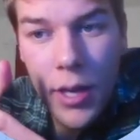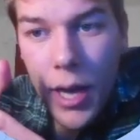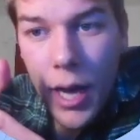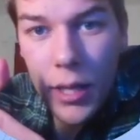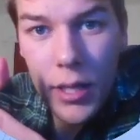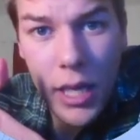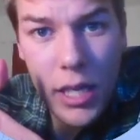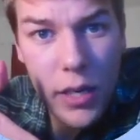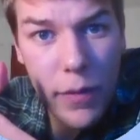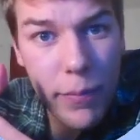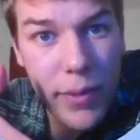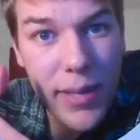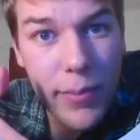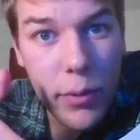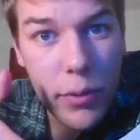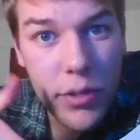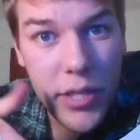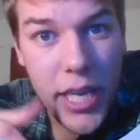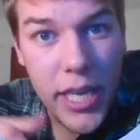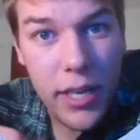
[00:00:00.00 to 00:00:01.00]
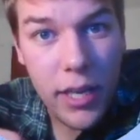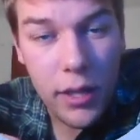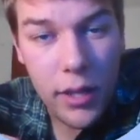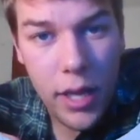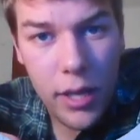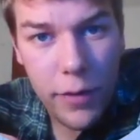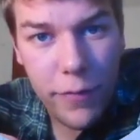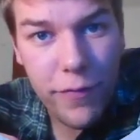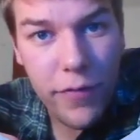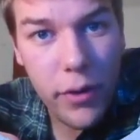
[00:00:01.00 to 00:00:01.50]
a lot of people take a
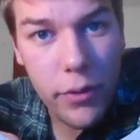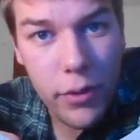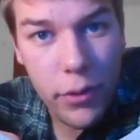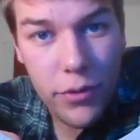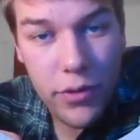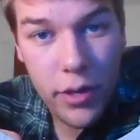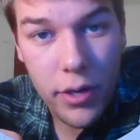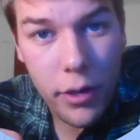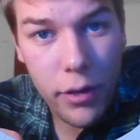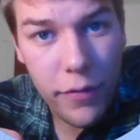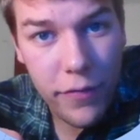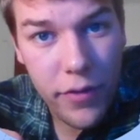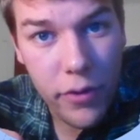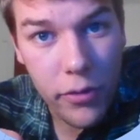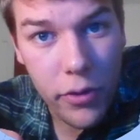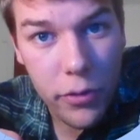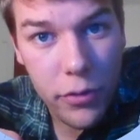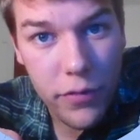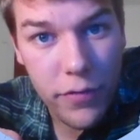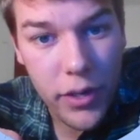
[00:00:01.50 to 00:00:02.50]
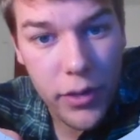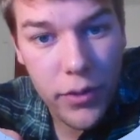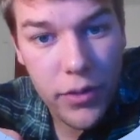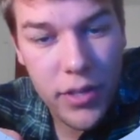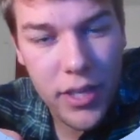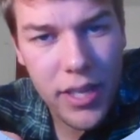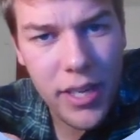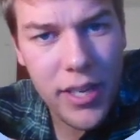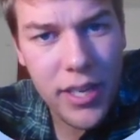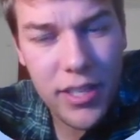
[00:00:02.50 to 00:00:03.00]
lot of photos that aren't
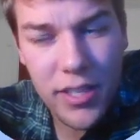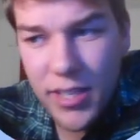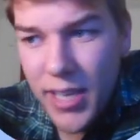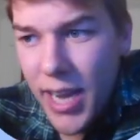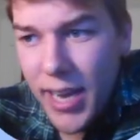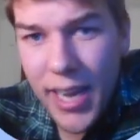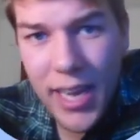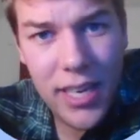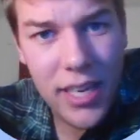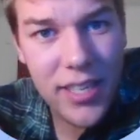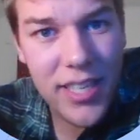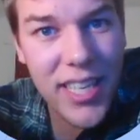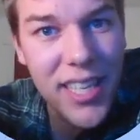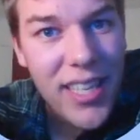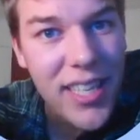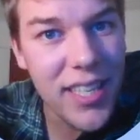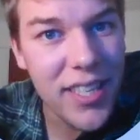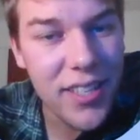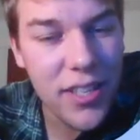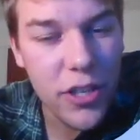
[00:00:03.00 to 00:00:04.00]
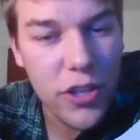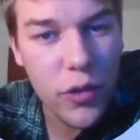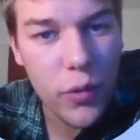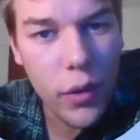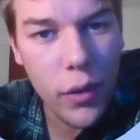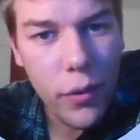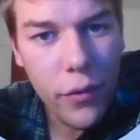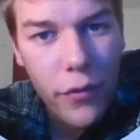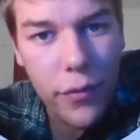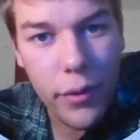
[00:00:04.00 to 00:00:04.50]
photospheres, and it's kind of tedious to
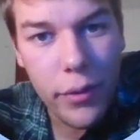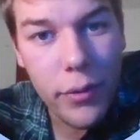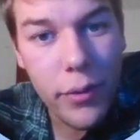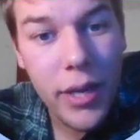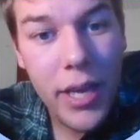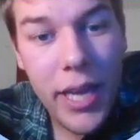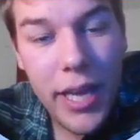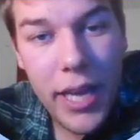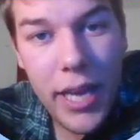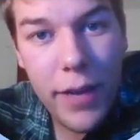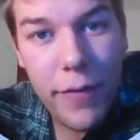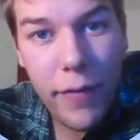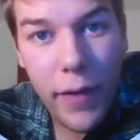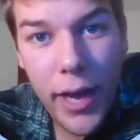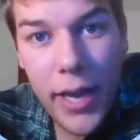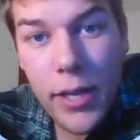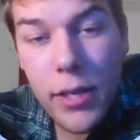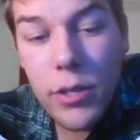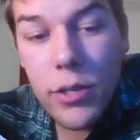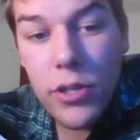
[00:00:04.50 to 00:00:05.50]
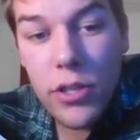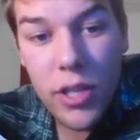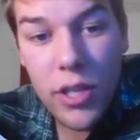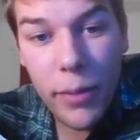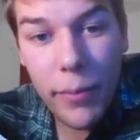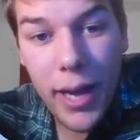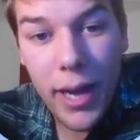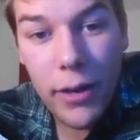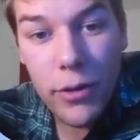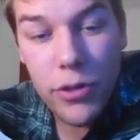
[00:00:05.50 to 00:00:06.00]
scroll through. If I could
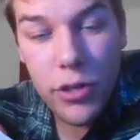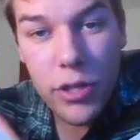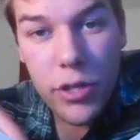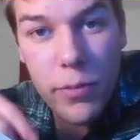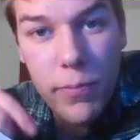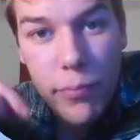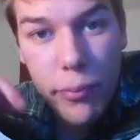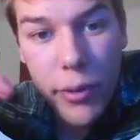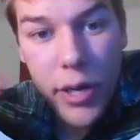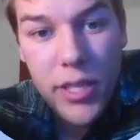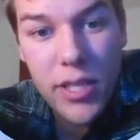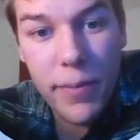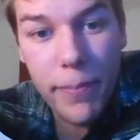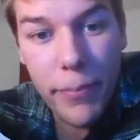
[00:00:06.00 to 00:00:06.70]
somehow just press a